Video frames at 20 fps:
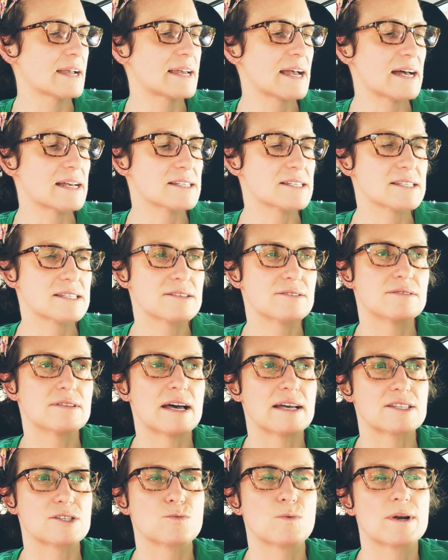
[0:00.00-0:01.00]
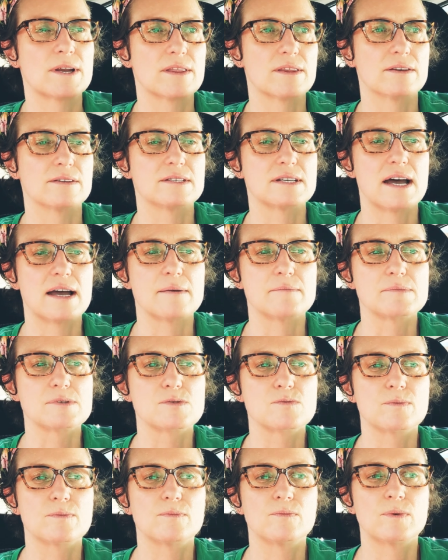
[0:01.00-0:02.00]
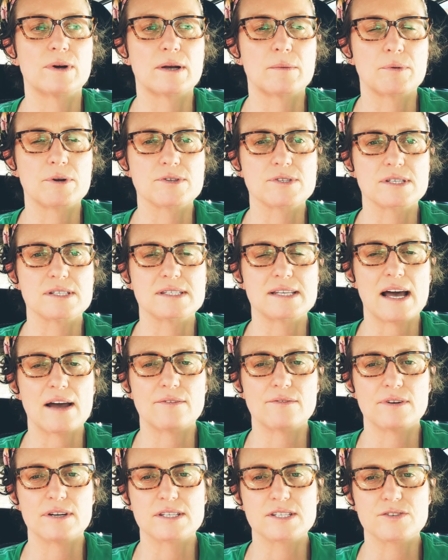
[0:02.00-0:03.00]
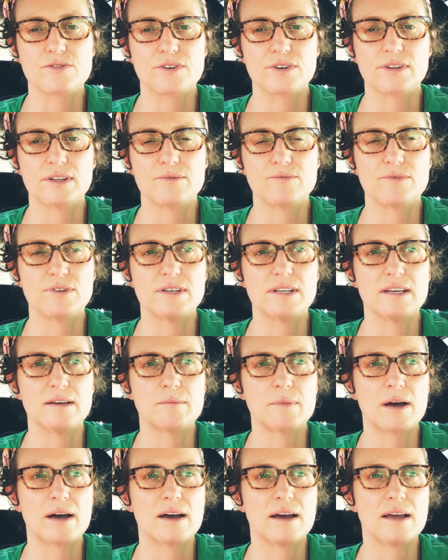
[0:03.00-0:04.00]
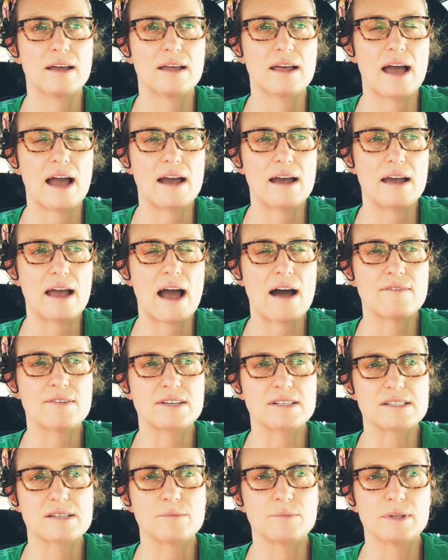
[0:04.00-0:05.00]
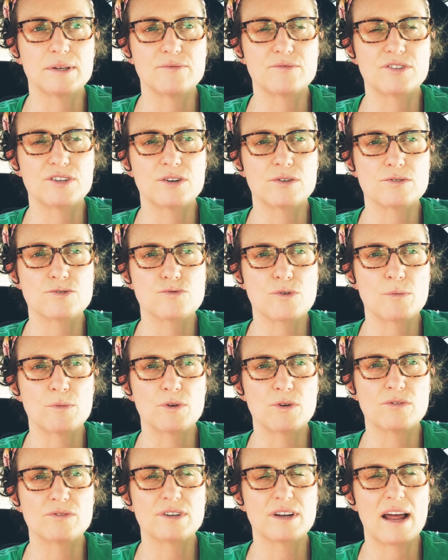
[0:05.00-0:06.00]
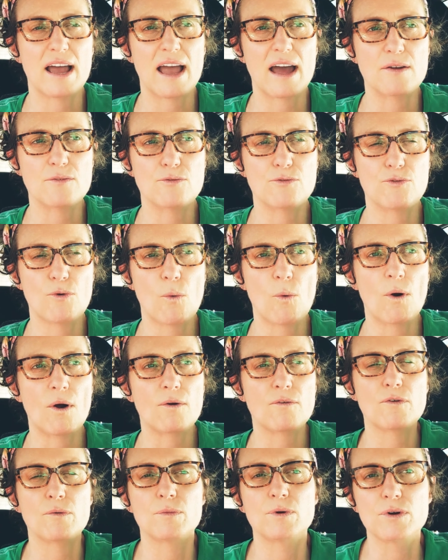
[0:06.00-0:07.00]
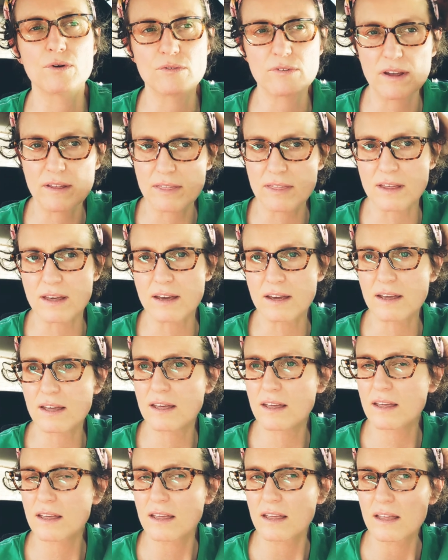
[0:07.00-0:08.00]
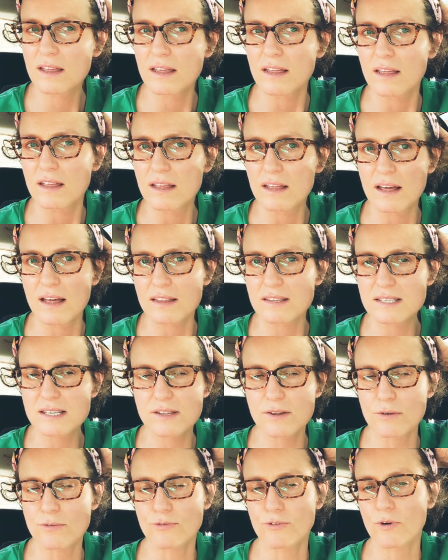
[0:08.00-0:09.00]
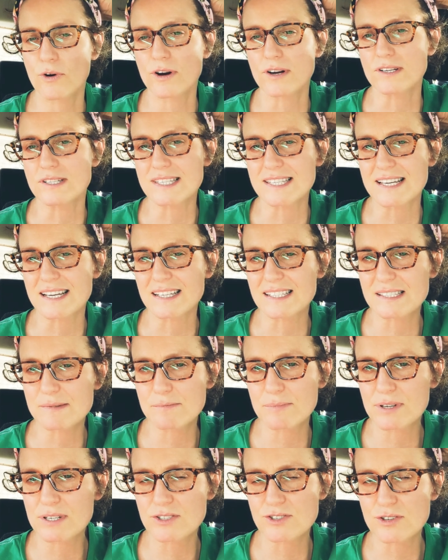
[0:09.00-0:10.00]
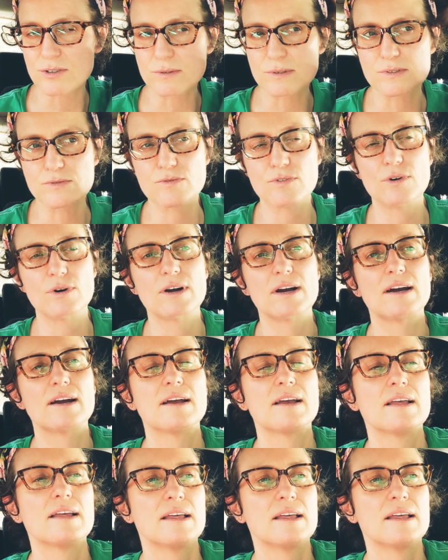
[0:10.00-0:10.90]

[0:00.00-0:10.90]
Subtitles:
guess that's one of the times when a person's at risk for lymphedema, having some lymph nodes removed, and I had 4 removed, I think. It's either 4 or 6, I'm pretty sure it was 4.